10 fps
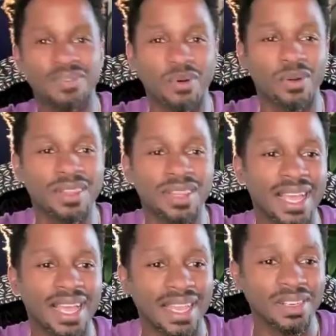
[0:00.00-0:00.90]
and forth
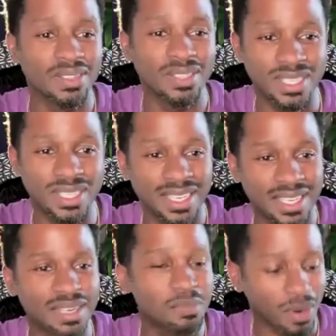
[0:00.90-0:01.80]
and you're just a
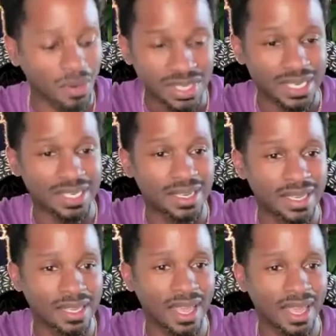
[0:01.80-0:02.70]
good person
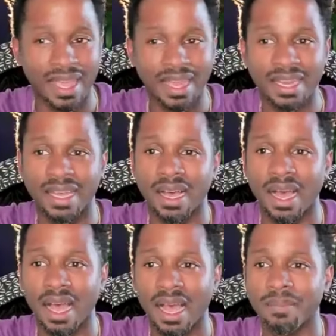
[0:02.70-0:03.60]
and
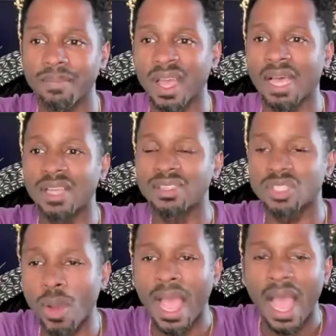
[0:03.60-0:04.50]
i'm
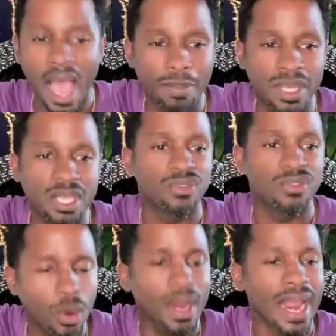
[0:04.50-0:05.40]
so happy
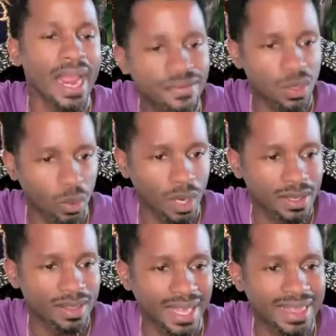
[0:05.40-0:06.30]
for
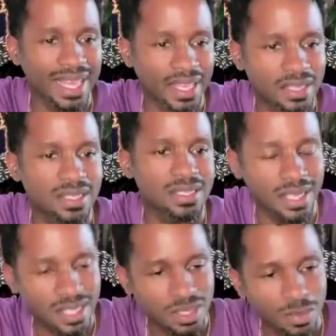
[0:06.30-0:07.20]
everyone that they get to
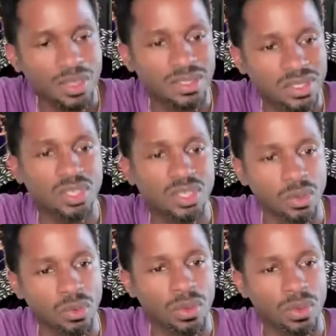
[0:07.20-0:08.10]
experience
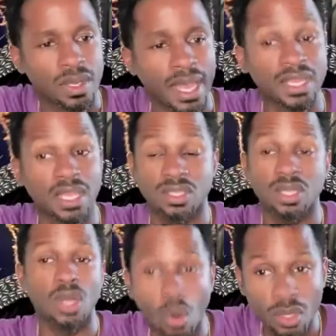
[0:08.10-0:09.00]
you and get to
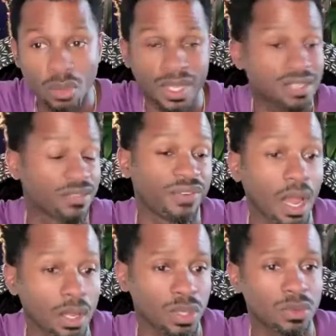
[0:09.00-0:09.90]
know you and get to
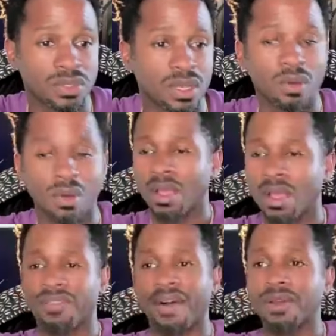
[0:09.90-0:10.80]
follow you so
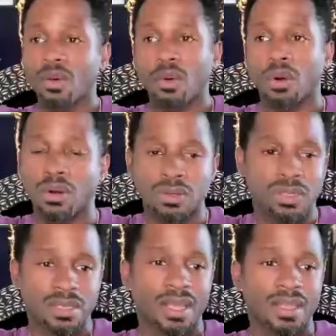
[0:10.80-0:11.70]
final
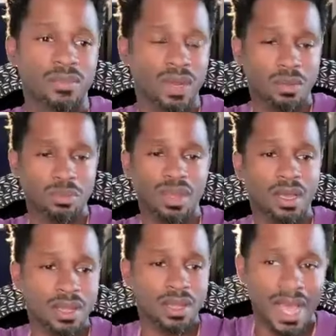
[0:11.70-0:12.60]
words and then we're going to bring
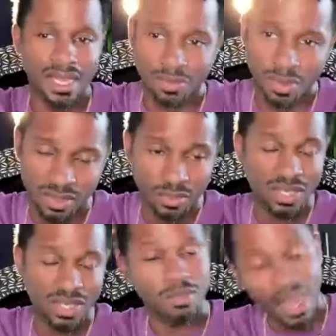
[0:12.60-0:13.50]
on the last person
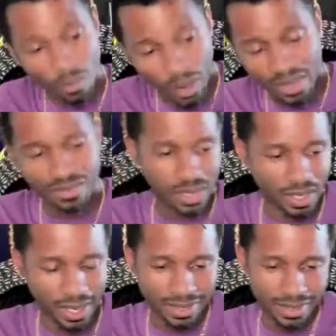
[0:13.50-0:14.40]
which is my wife
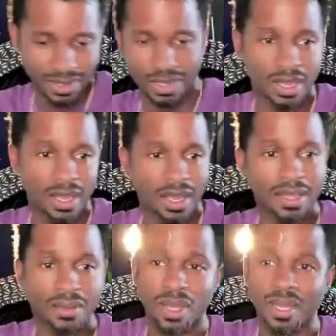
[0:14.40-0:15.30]
alexi
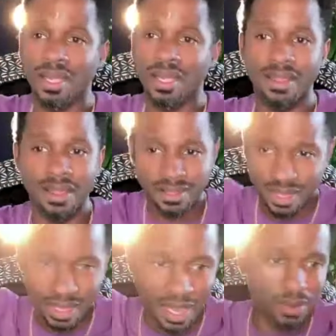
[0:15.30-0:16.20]
and then we're going to end this
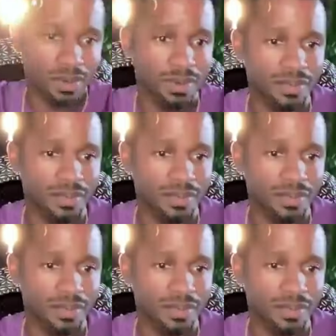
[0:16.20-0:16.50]
thing out